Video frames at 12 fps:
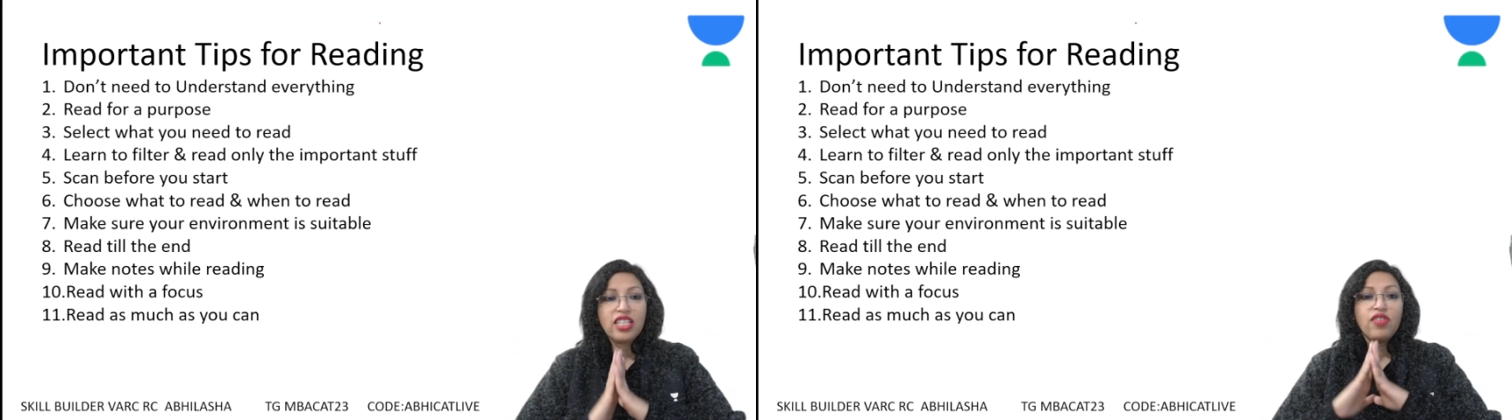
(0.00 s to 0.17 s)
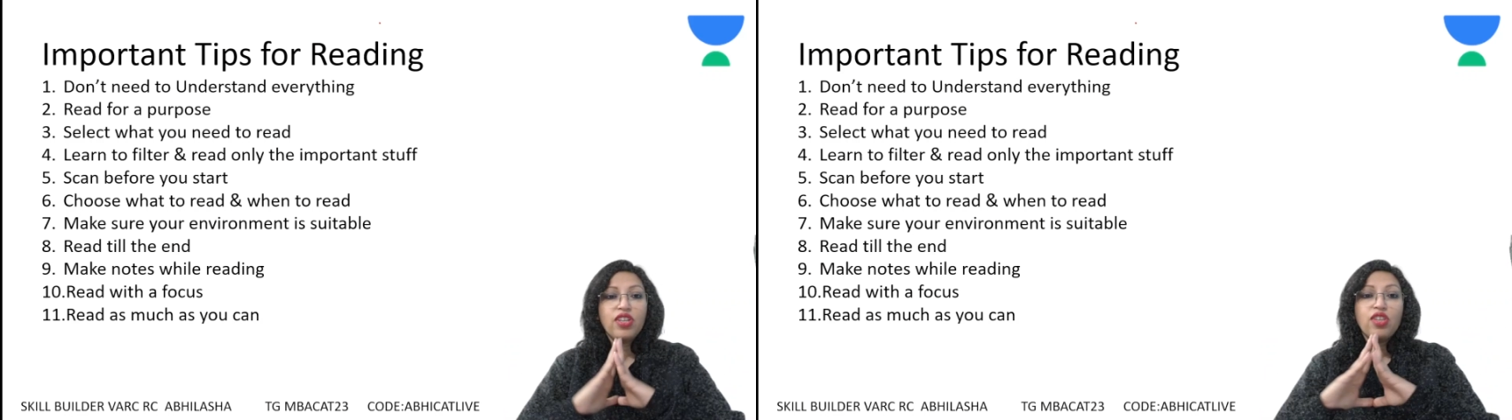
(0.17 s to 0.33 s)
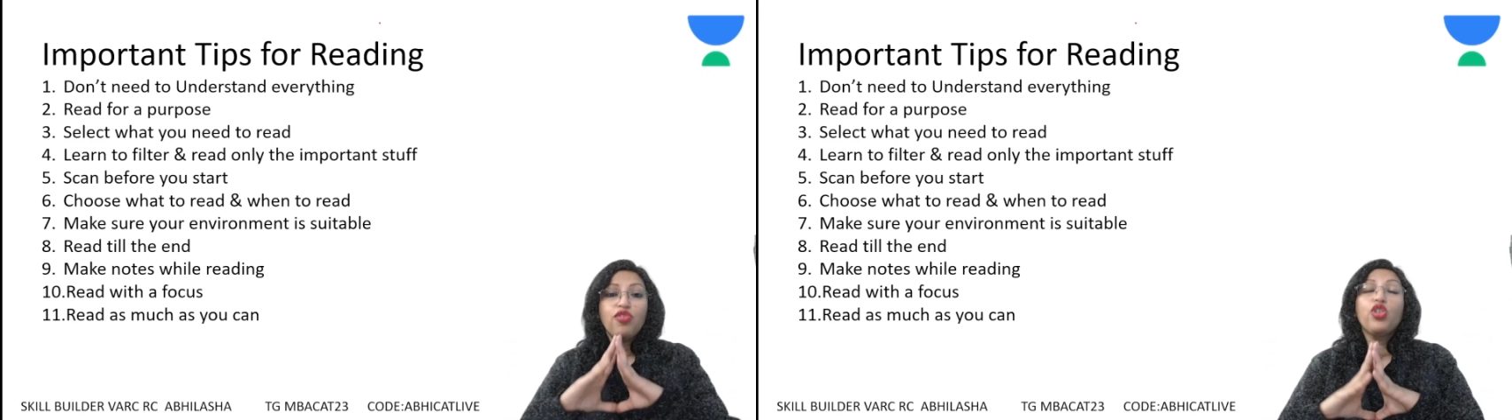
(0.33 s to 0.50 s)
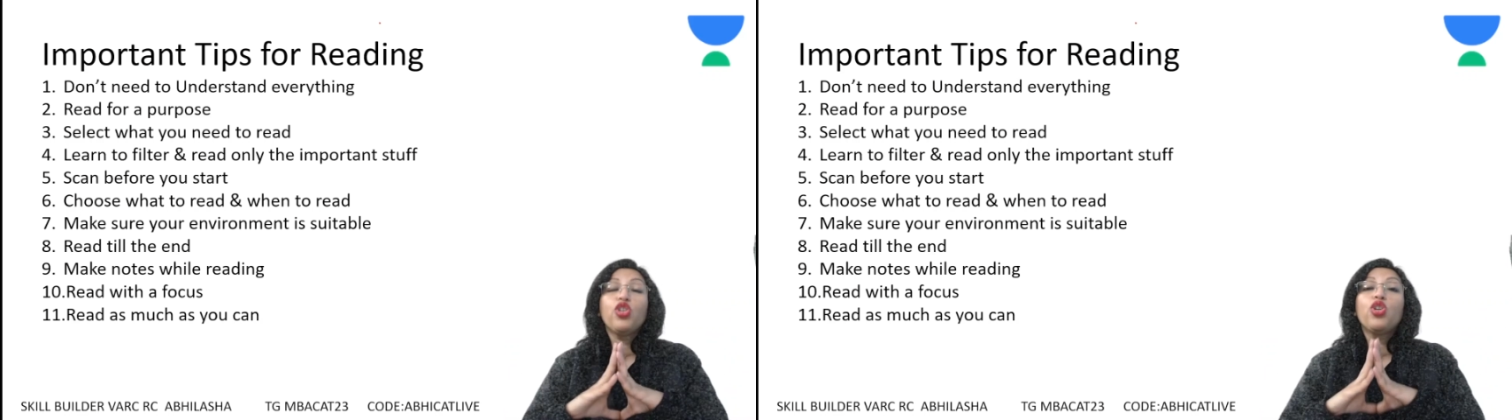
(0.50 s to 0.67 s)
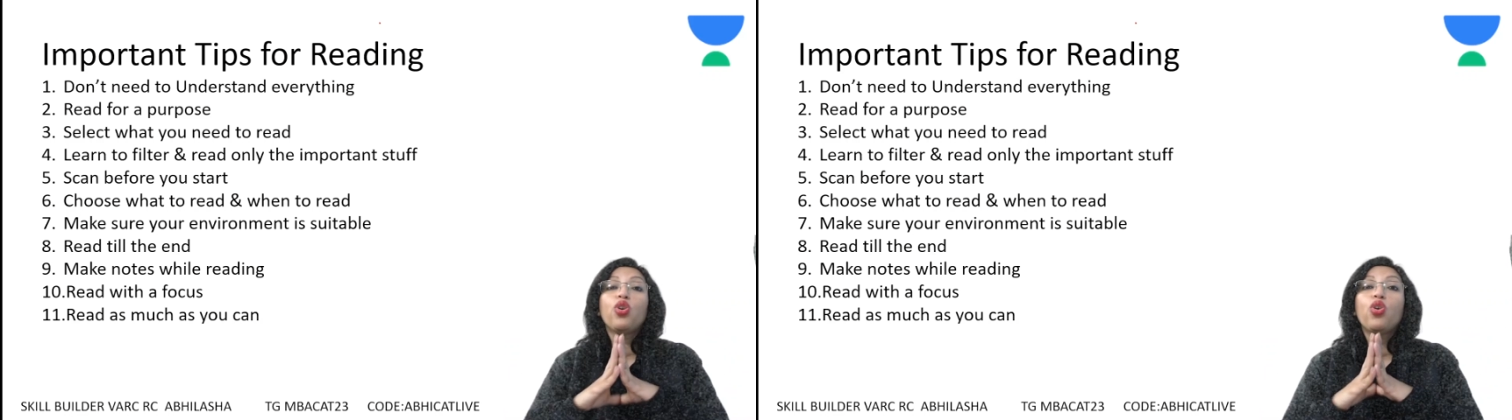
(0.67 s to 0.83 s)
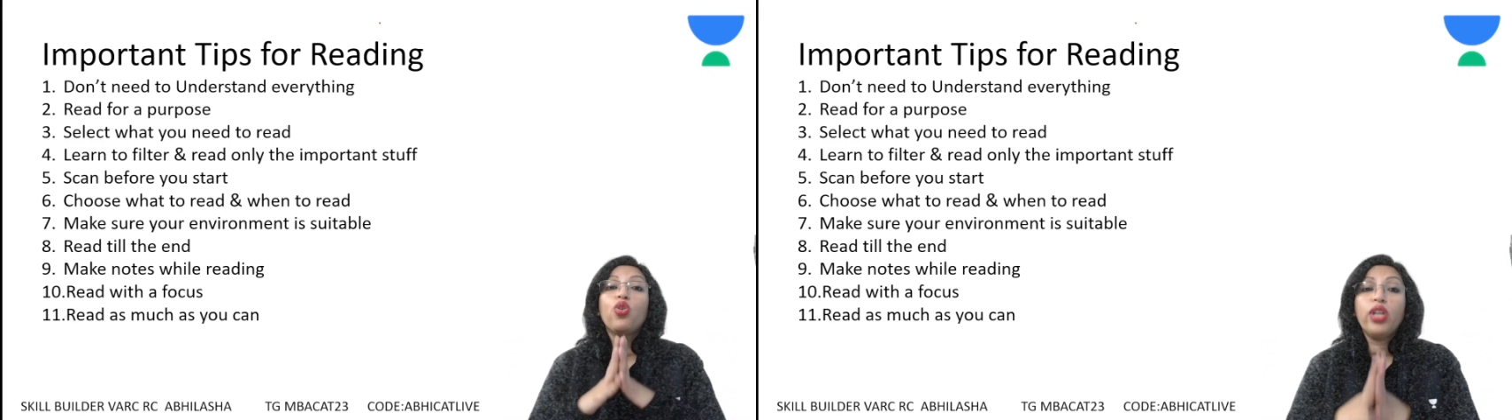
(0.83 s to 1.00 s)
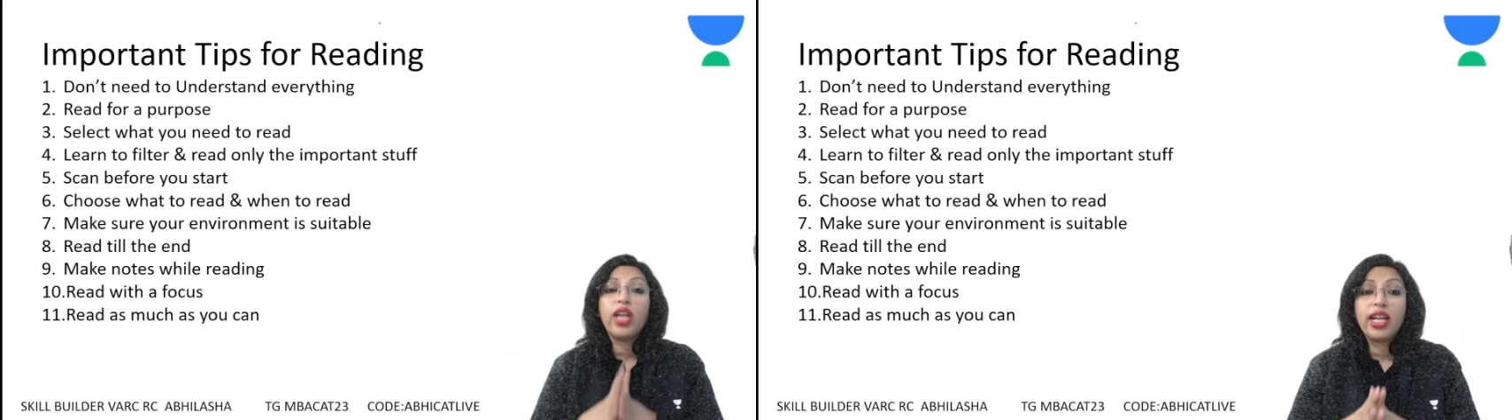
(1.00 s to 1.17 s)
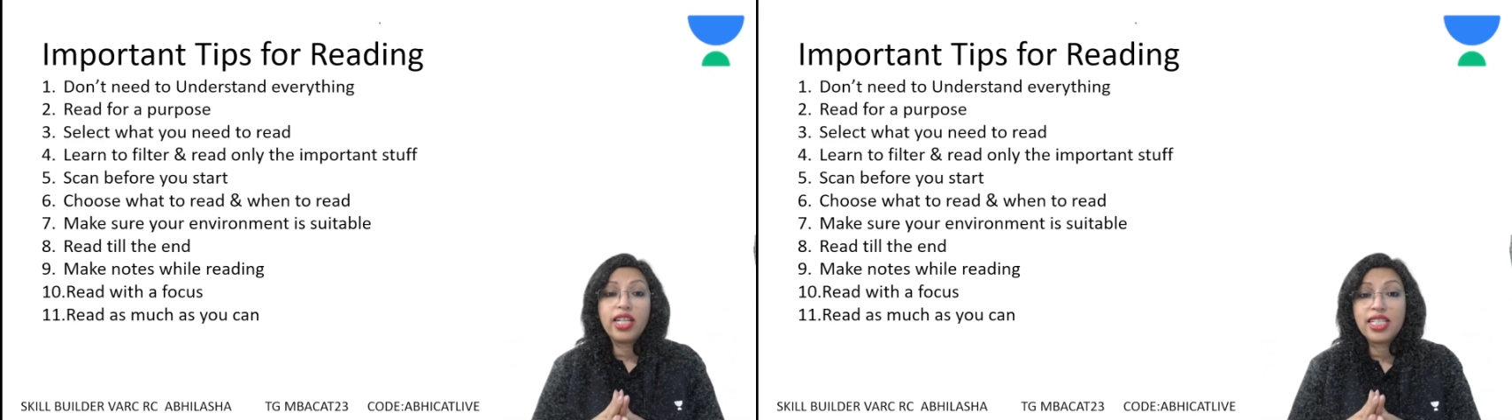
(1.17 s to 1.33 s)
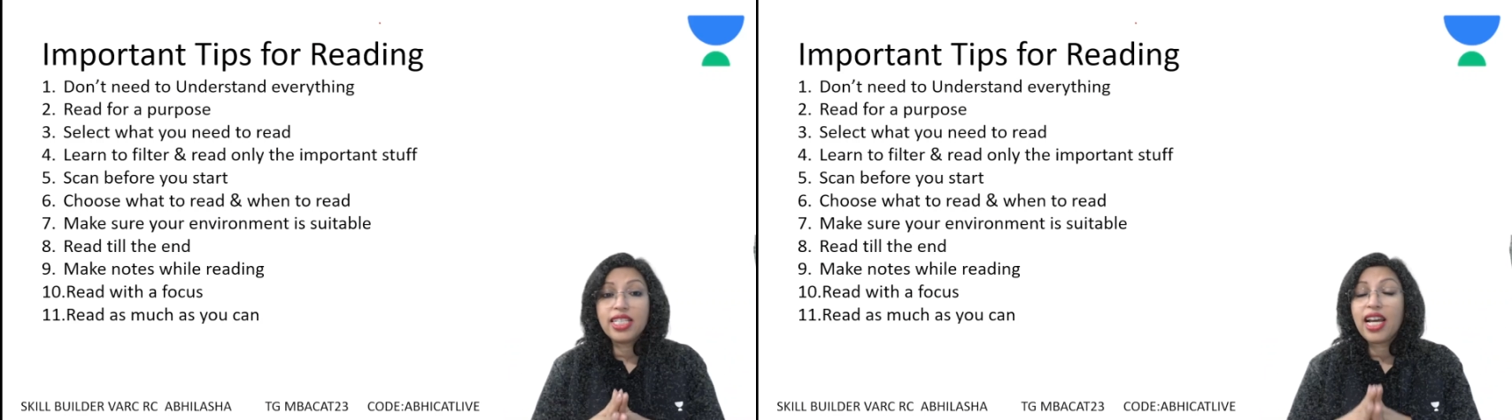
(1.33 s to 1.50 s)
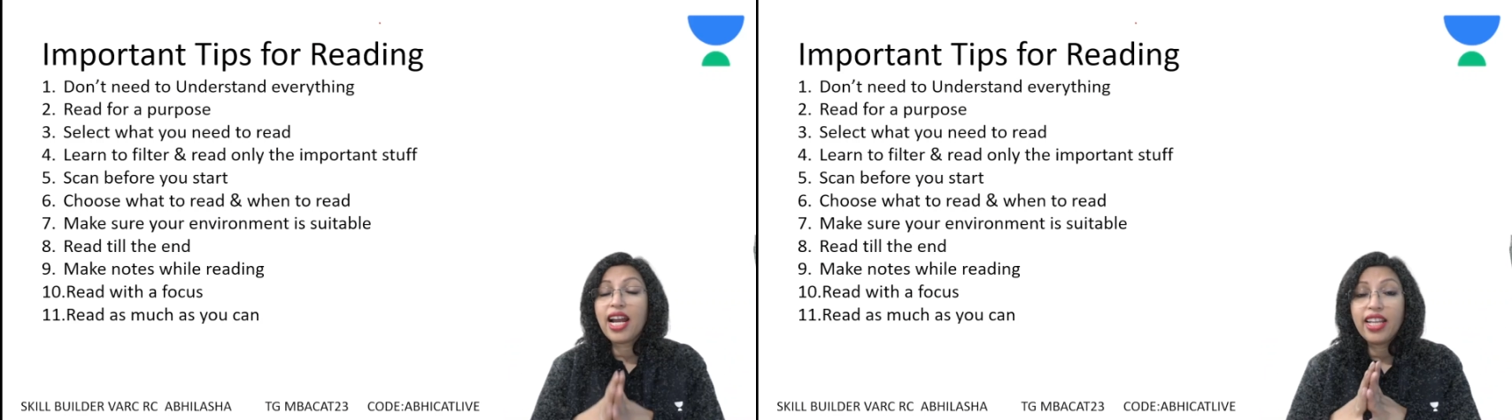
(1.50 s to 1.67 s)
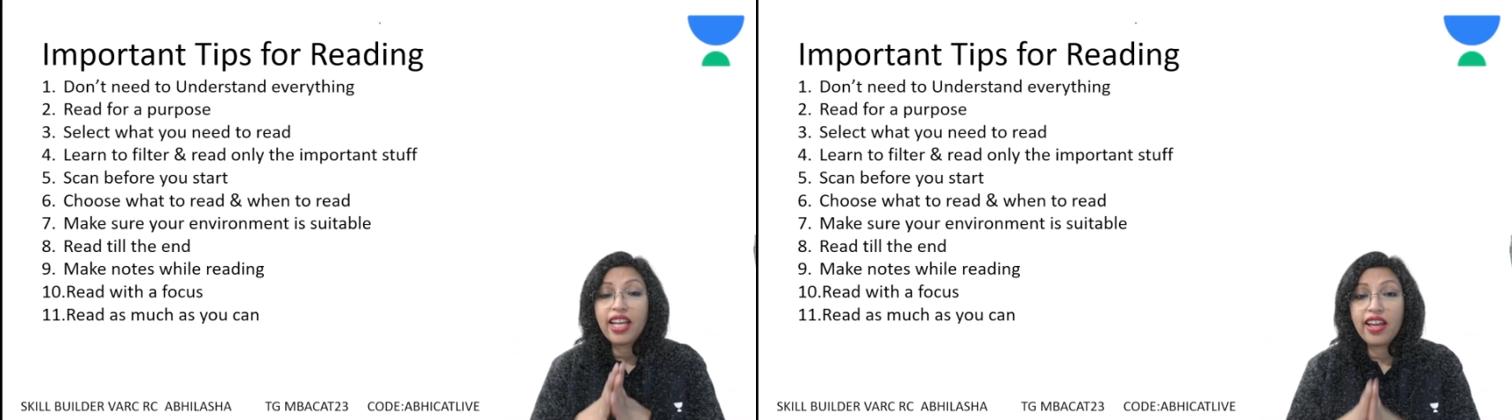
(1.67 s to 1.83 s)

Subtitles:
even if you don't understand